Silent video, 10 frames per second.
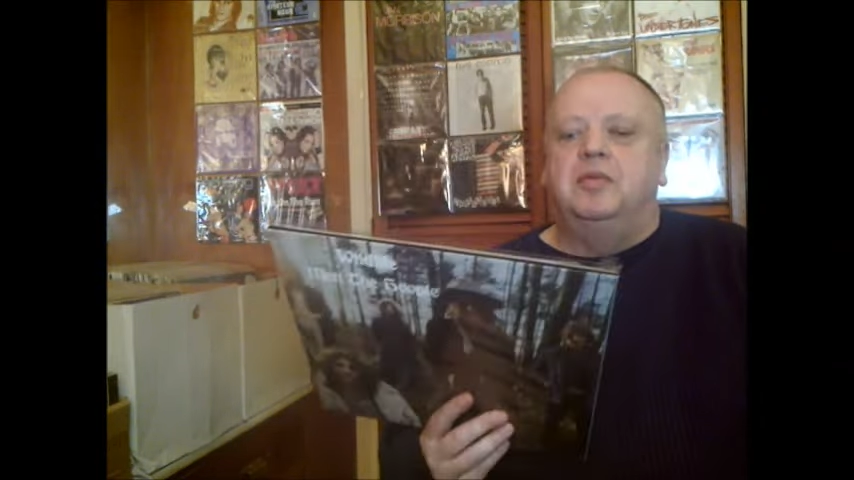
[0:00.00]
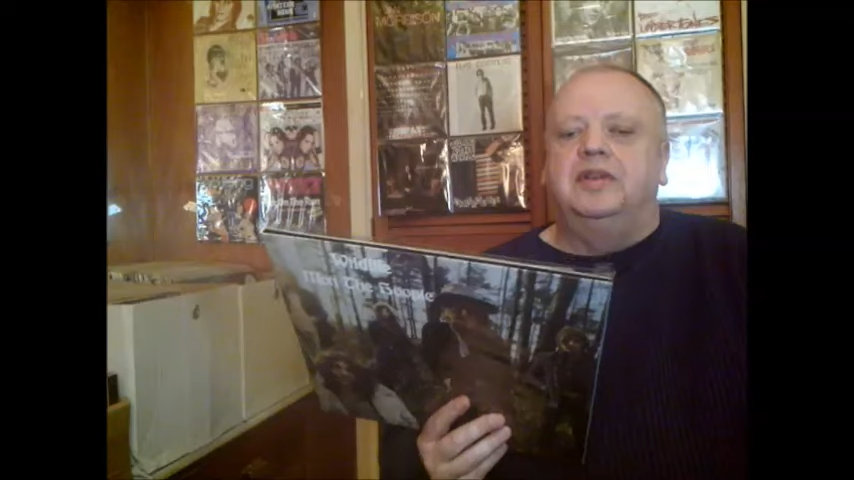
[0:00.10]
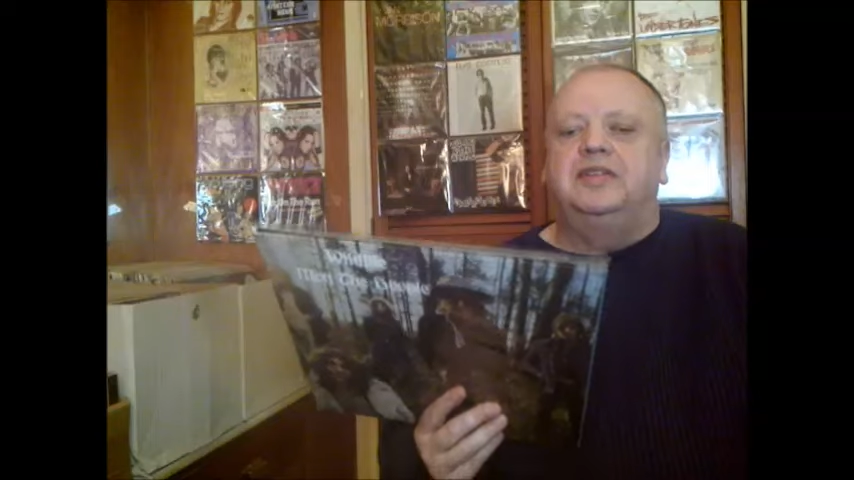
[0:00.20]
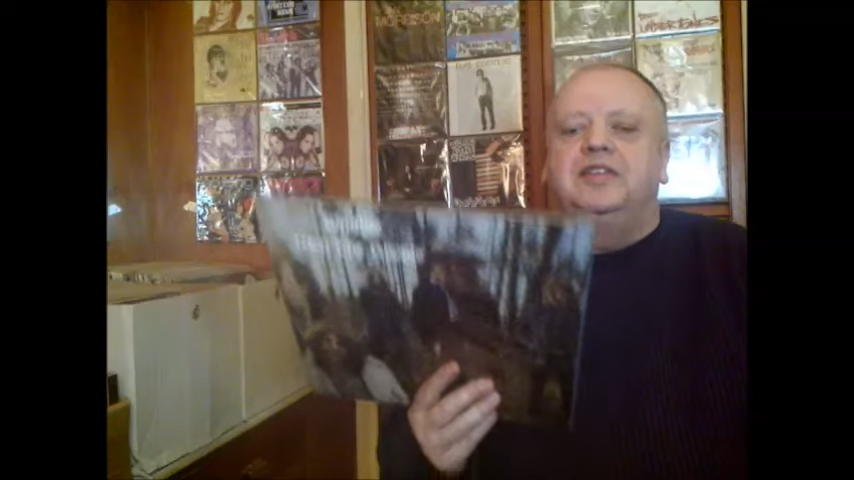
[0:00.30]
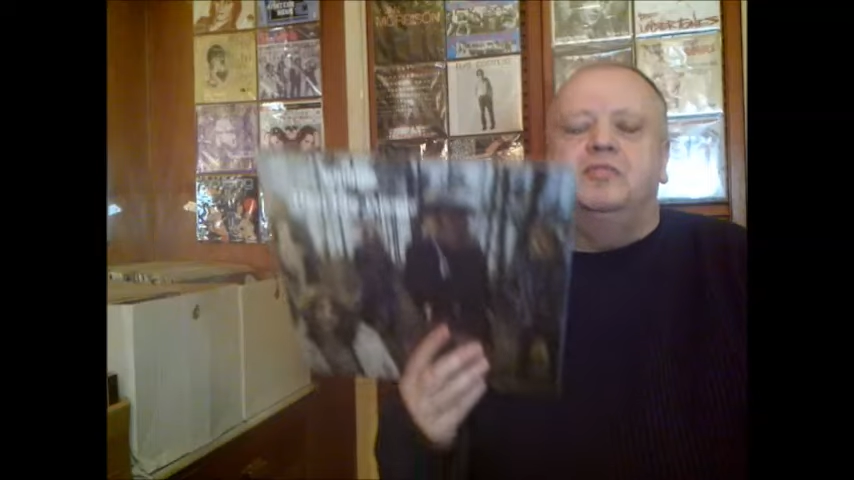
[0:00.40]

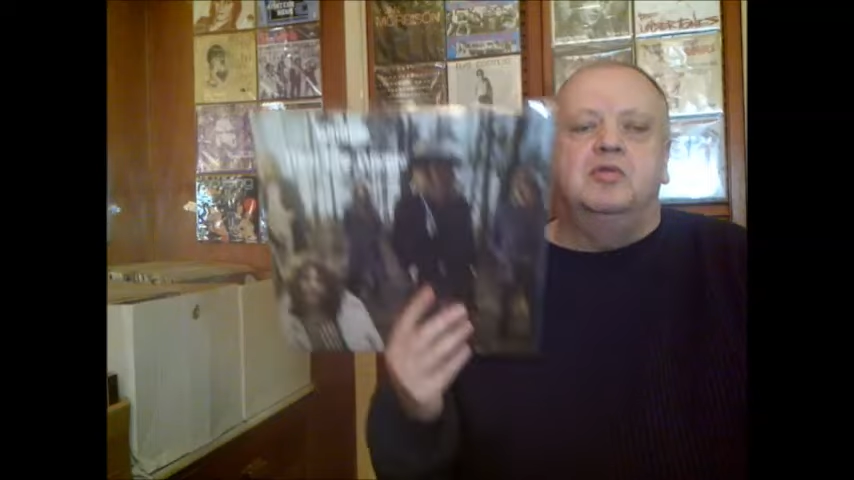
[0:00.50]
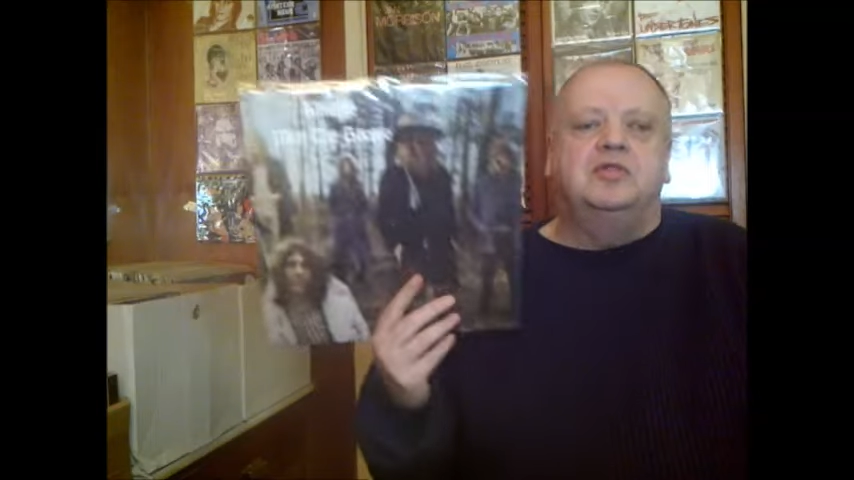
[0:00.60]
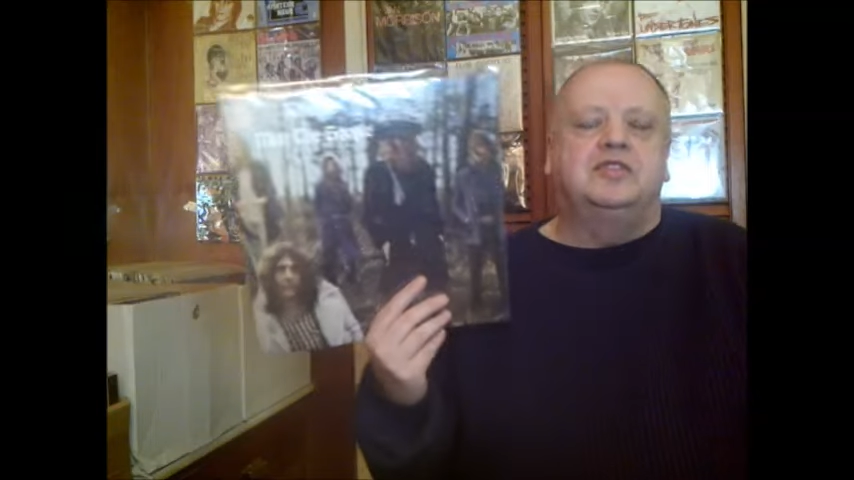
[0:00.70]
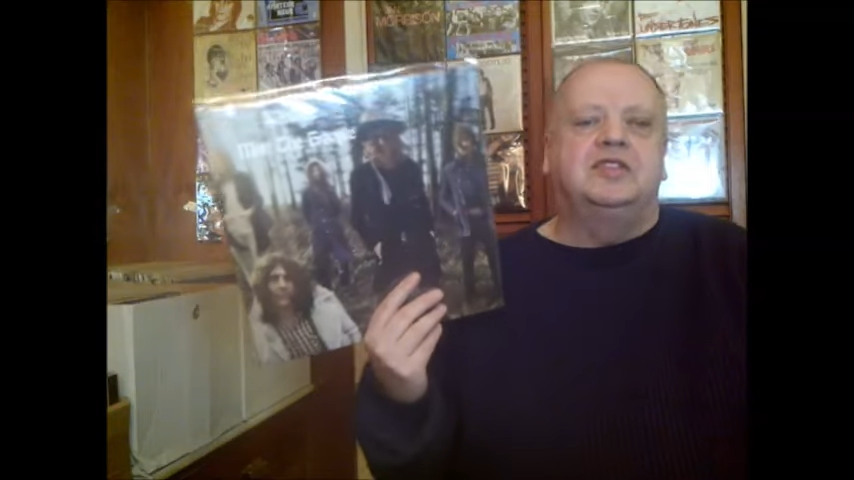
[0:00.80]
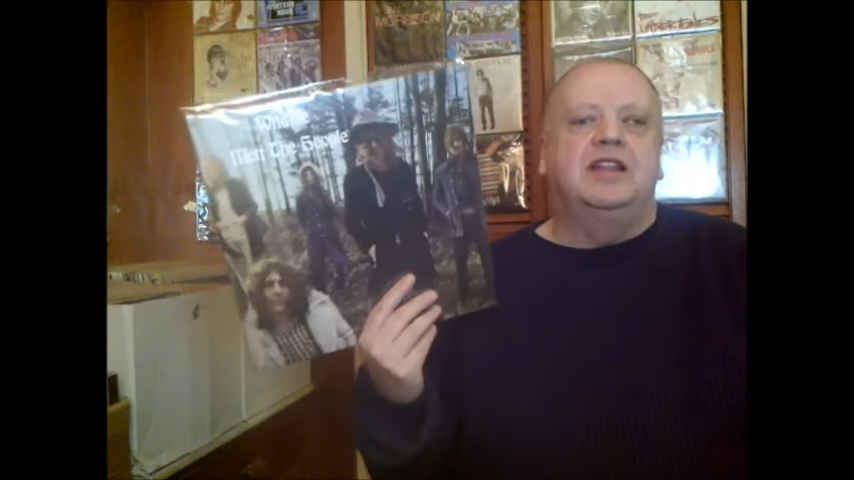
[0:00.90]
This is
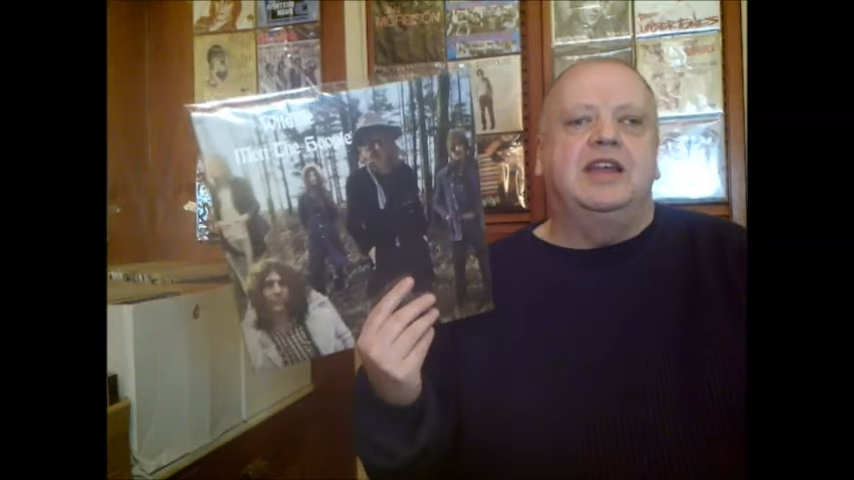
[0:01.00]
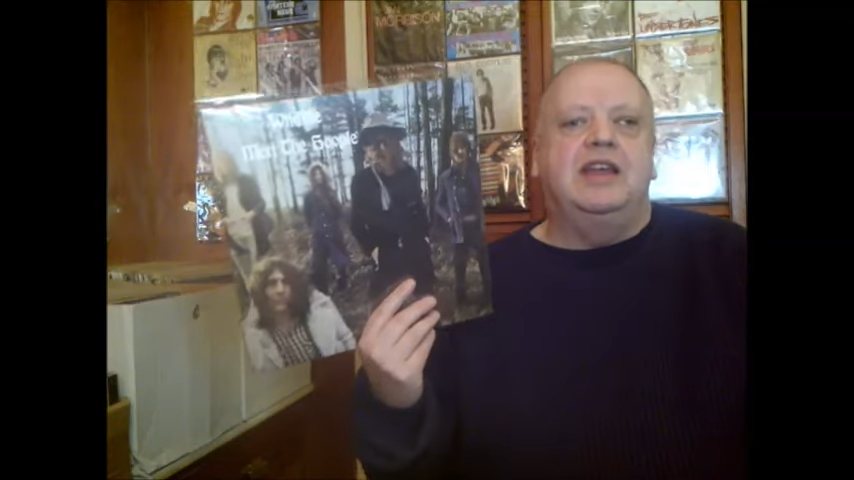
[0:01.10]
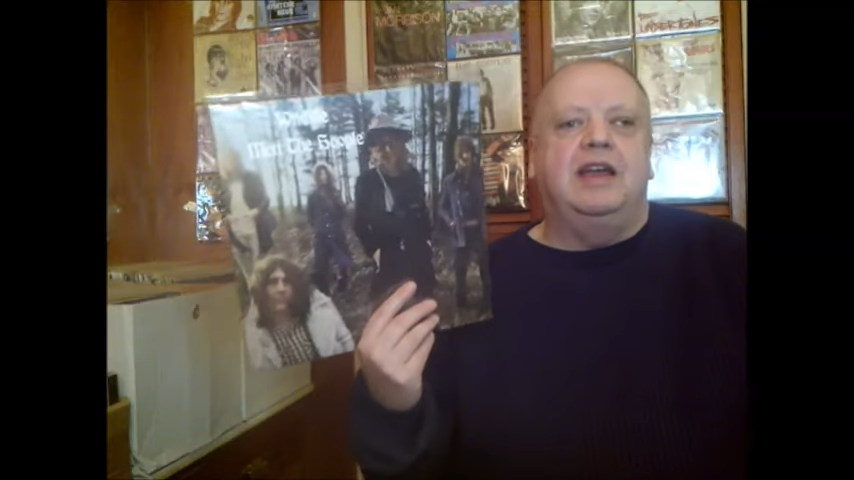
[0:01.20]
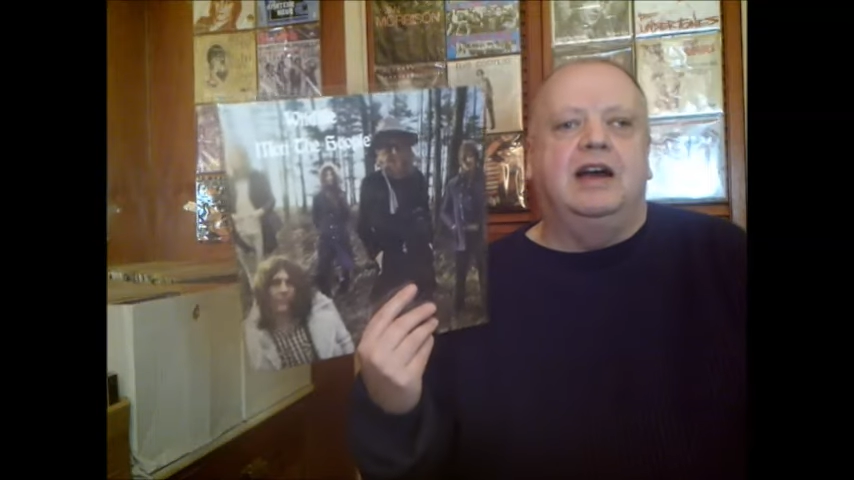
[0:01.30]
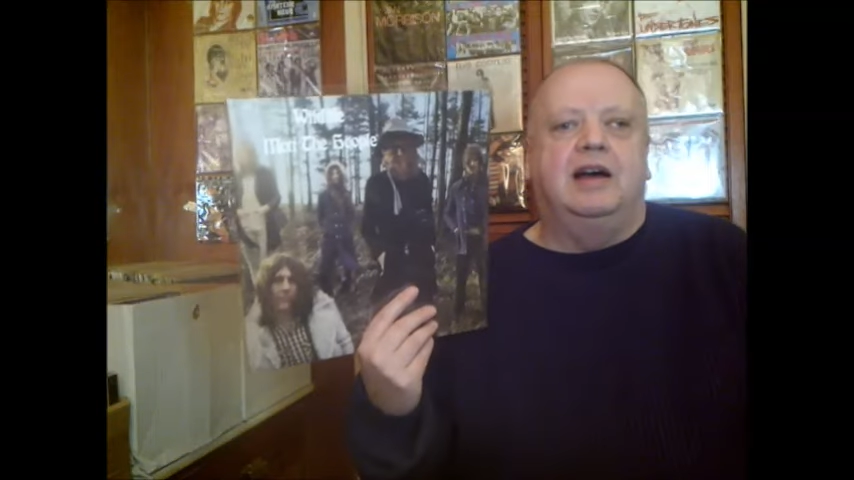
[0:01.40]

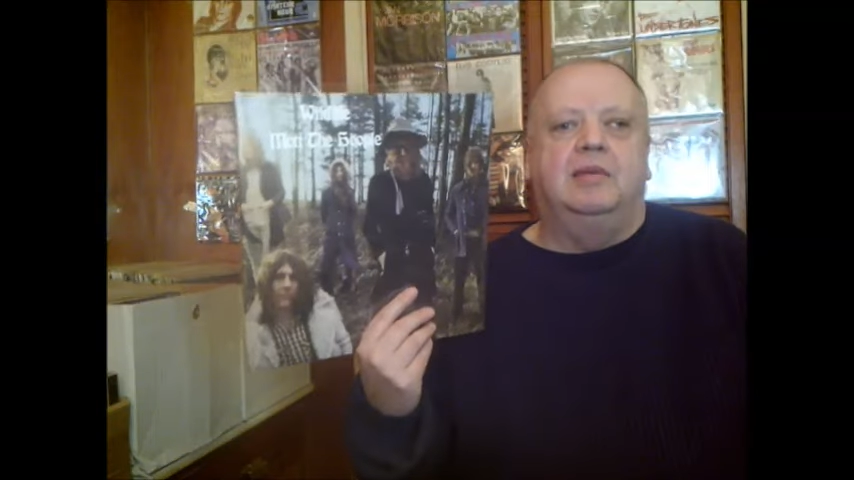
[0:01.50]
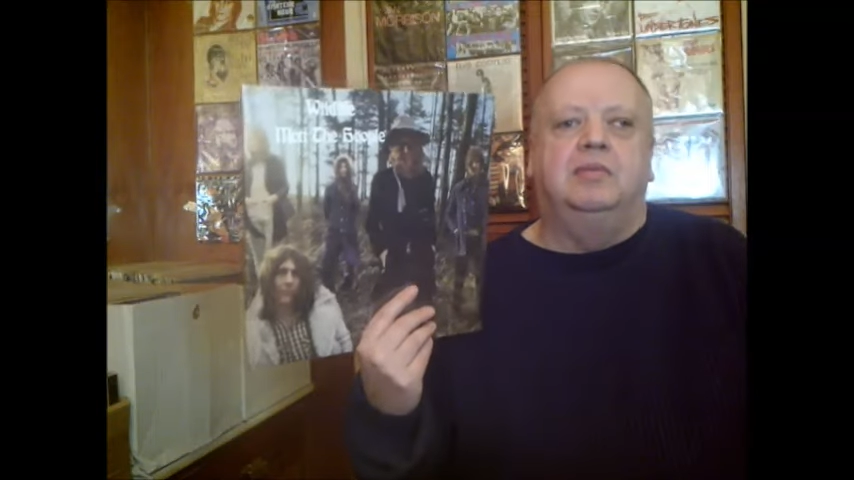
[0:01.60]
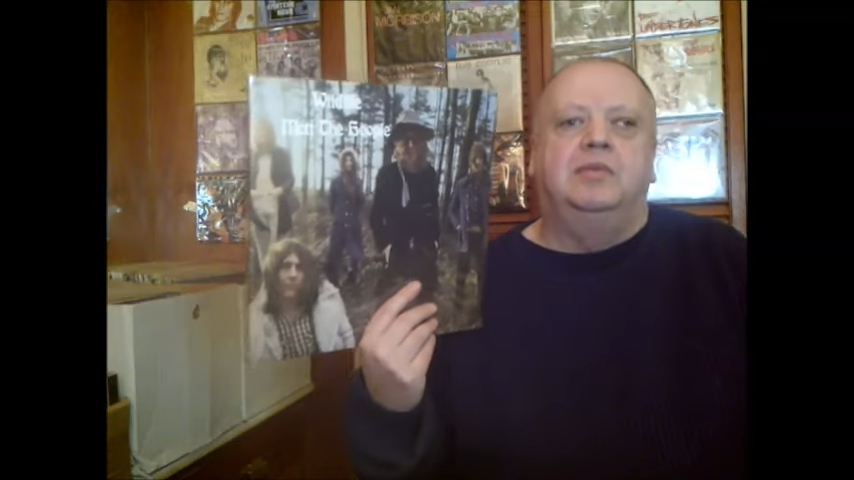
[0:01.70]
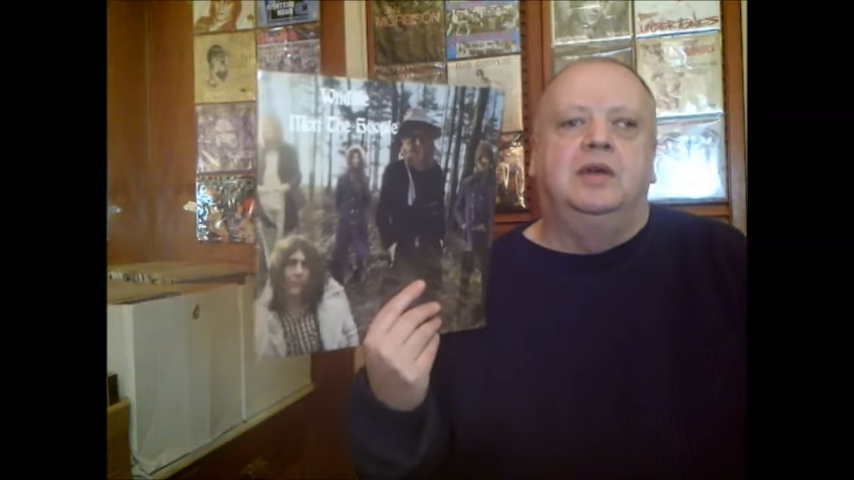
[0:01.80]
mostly a